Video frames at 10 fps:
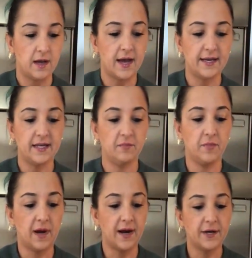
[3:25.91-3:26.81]

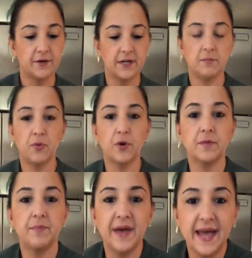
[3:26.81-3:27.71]
ironing
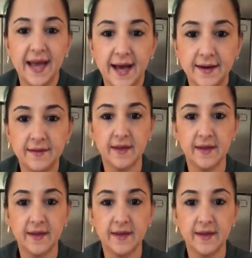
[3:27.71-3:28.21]
board pad